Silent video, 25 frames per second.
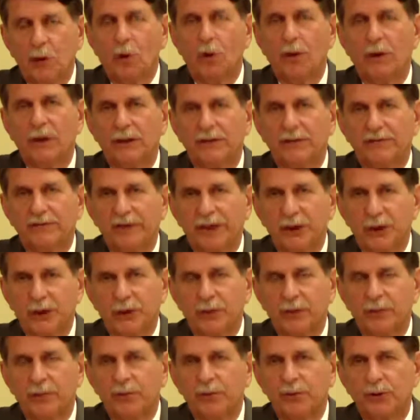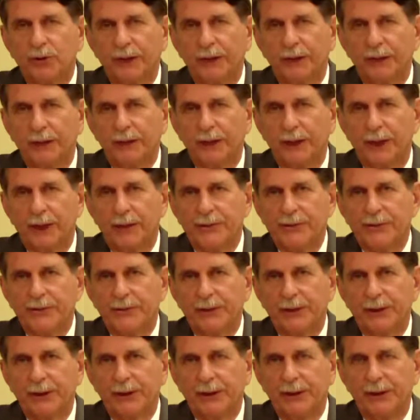or a conventional Bruch
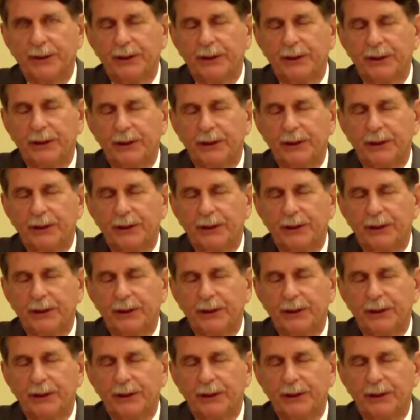ileostomy,